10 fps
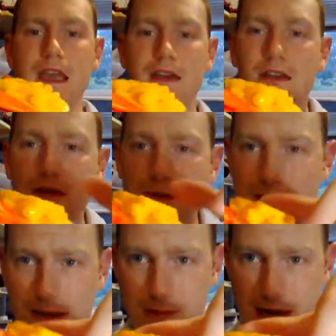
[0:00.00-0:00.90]
Yeah, and I like the
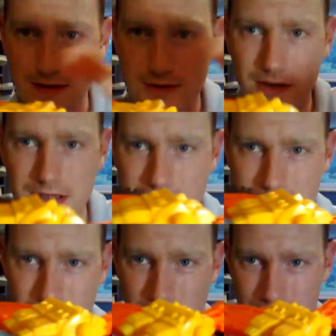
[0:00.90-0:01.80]
backpack as well because it
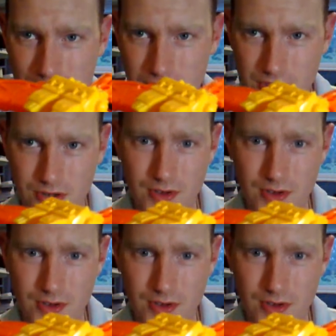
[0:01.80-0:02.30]
makes it look like he's got